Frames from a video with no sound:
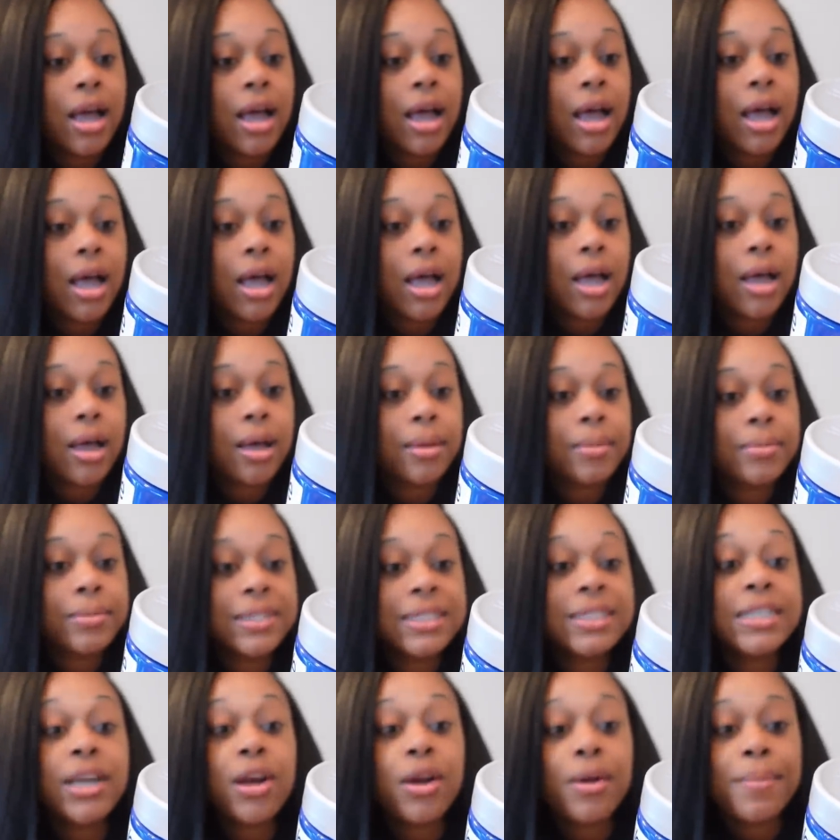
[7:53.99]
um,
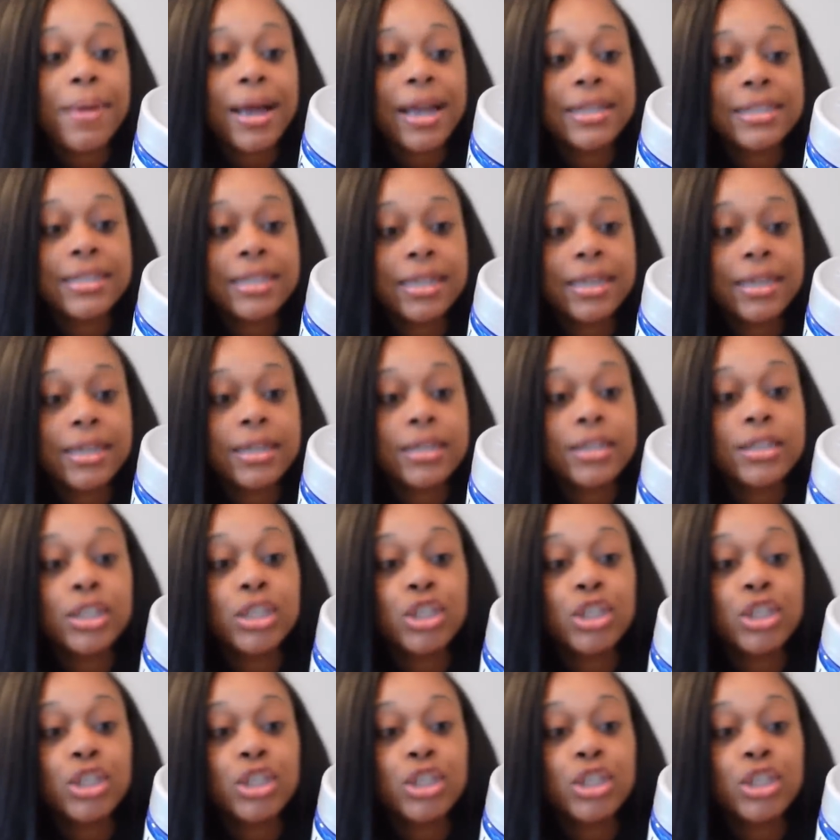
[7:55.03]
ceramides in it.